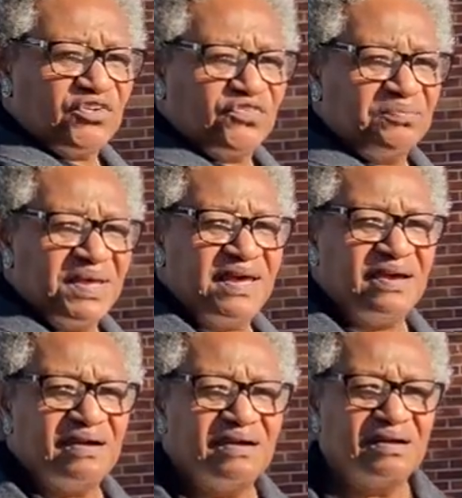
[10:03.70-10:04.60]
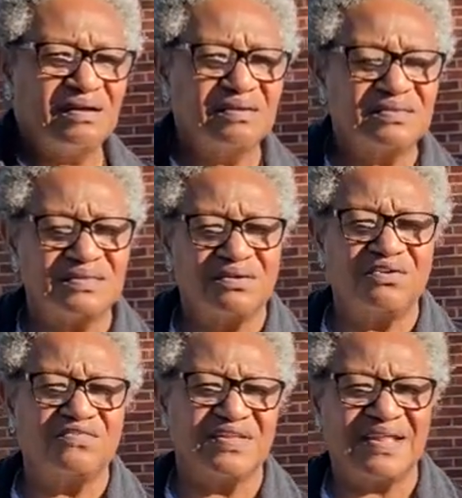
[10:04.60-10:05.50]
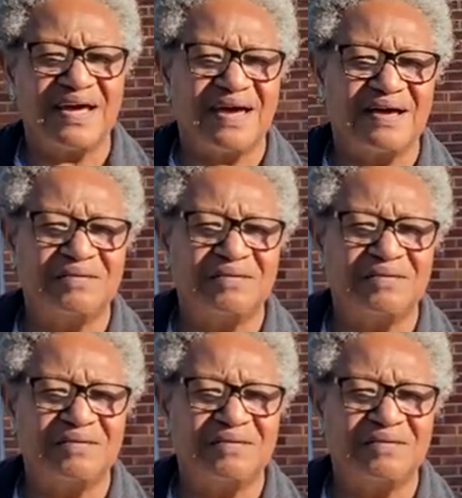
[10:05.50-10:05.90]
from here to over there.